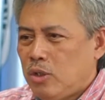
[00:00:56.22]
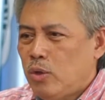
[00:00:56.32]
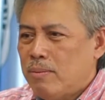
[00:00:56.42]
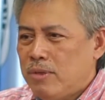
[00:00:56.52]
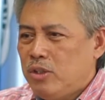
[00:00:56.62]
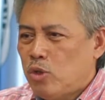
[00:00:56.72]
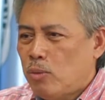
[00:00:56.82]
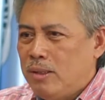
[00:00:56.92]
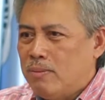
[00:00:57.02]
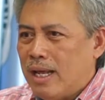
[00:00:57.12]
you have been
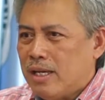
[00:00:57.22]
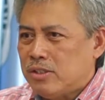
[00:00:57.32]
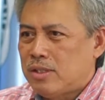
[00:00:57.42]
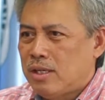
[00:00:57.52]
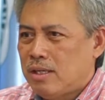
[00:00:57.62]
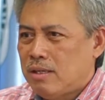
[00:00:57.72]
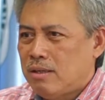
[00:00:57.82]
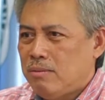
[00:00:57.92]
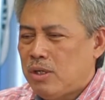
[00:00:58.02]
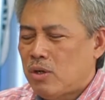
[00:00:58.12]
doubly blessed
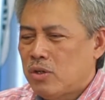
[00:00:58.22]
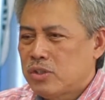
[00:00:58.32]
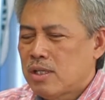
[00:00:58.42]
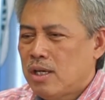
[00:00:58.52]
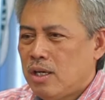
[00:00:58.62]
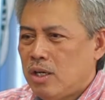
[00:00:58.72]
because